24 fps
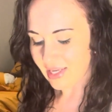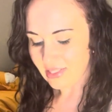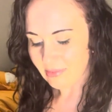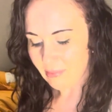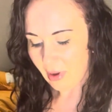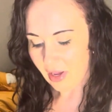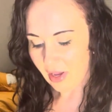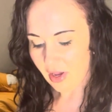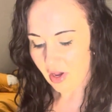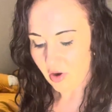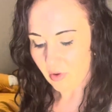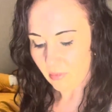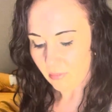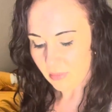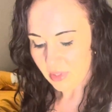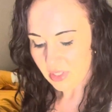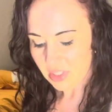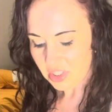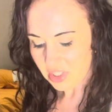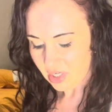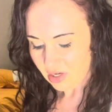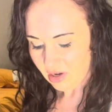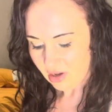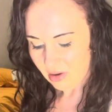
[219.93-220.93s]
by
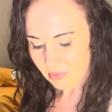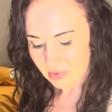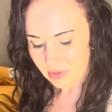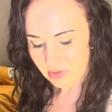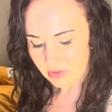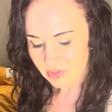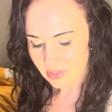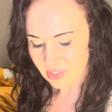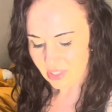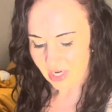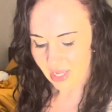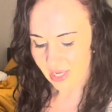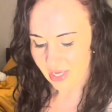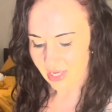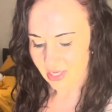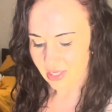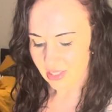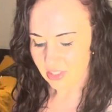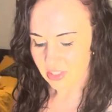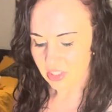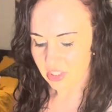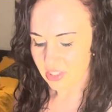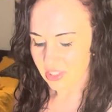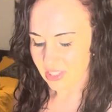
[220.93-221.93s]
omission almost,
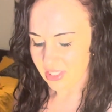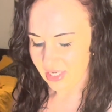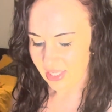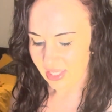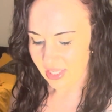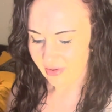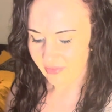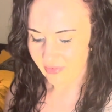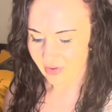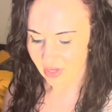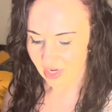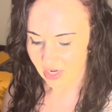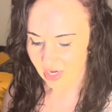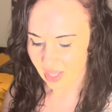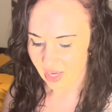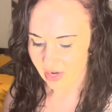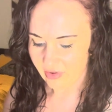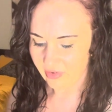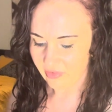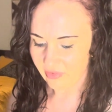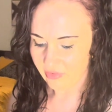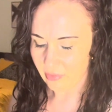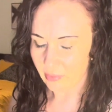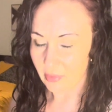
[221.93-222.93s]
like just leaving a lot
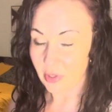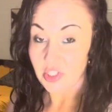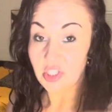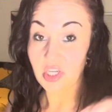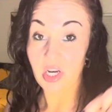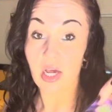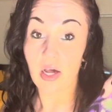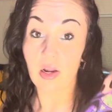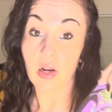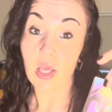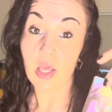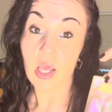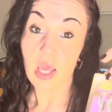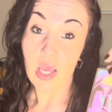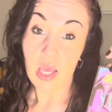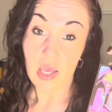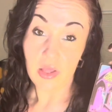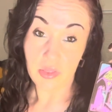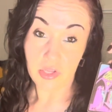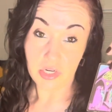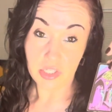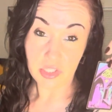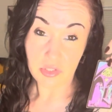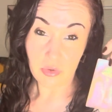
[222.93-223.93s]
of information out.
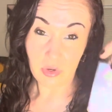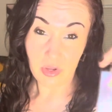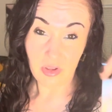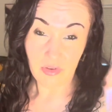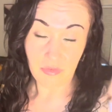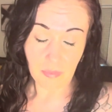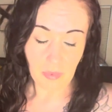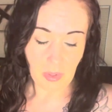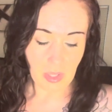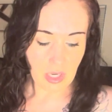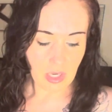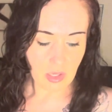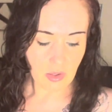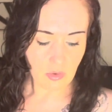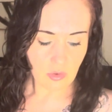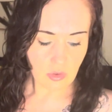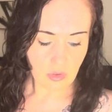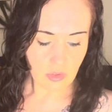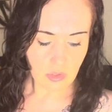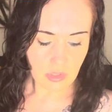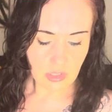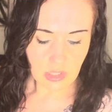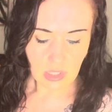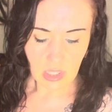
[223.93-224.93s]
There's 3 of
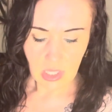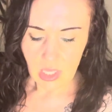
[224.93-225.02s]
Pentacles.